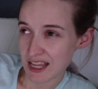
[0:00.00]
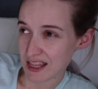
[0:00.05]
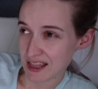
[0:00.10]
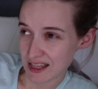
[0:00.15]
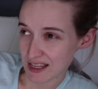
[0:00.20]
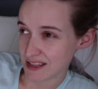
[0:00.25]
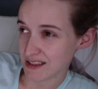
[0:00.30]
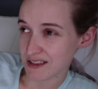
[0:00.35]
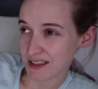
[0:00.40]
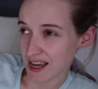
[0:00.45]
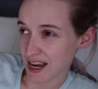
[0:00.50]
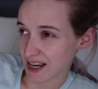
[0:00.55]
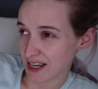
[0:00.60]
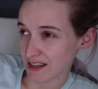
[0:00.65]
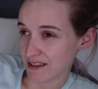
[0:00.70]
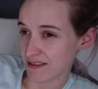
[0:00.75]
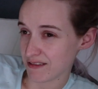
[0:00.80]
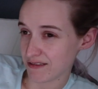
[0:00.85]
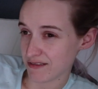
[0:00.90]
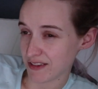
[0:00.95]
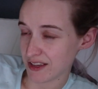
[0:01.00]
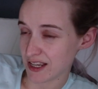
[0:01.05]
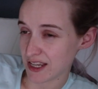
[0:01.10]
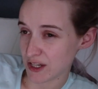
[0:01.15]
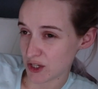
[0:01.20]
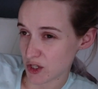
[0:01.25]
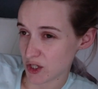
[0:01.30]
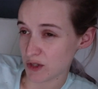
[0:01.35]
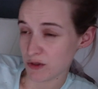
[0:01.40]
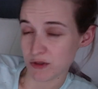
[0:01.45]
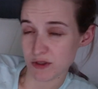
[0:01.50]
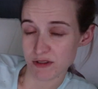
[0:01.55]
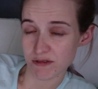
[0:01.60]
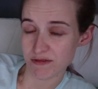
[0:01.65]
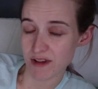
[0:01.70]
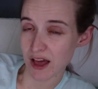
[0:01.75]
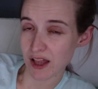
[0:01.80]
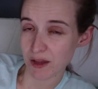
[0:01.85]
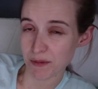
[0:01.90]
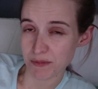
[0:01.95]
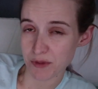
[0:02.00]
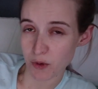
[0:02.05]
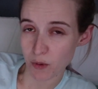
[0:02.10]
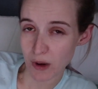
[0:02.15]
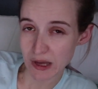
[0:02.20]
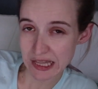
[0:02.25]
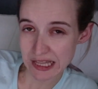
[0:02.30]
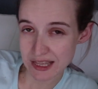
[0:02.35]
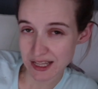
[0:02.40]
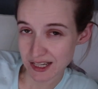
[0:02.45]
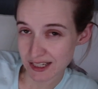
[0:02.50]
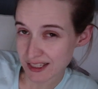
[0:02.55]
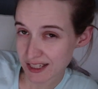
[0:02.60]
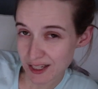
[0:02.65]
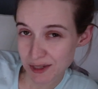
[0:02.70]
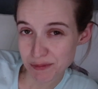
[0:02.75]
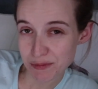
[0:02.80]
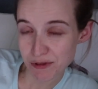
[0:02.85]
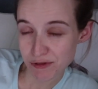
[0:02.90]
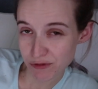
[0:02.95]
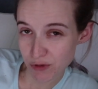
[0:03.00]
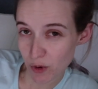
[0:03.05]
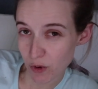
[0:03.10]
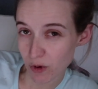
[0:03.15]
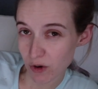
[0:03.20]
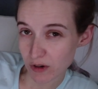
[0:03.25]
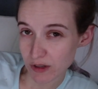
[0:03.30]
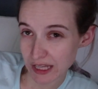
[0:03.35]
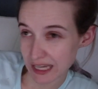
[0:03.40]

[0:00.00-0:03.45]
these kind of issues develop the way that they did before.